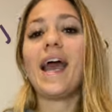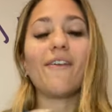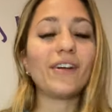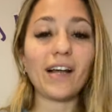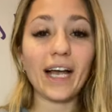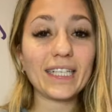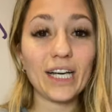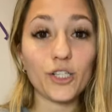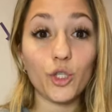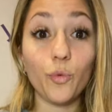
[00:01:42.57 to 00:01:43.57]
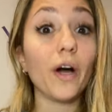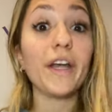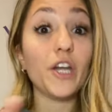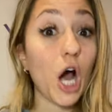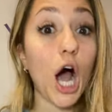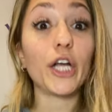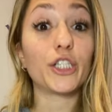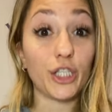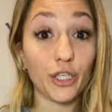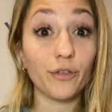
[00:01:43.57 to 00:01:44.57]
every diet tells you what not
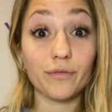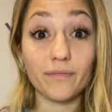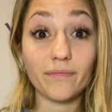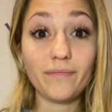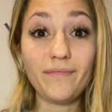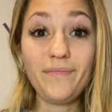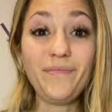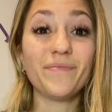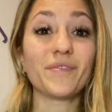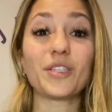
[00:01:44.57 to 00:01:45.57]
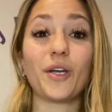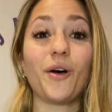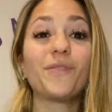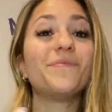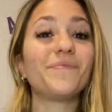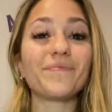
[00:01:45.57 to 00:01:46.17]
to do. So